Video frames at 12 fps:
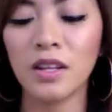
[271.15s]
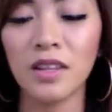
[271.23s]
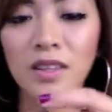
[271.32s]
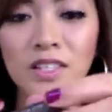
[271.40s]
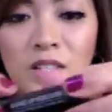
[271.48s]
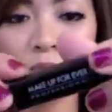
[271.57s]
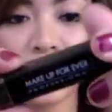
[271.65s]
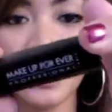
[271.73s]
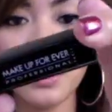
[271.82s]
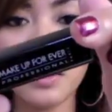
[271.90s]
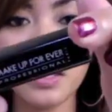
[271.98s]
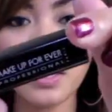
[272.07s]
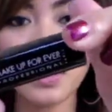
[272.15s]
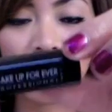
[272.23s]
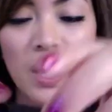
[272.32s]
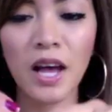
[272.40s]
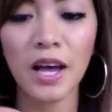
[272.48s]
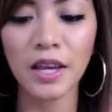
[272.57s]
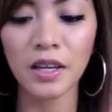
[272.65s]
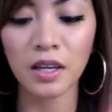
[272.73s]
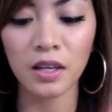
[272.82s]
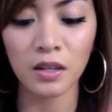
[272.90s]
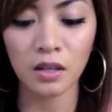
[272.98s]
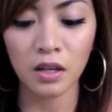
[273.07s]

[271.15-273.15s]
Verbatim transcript: And this is what it looks like.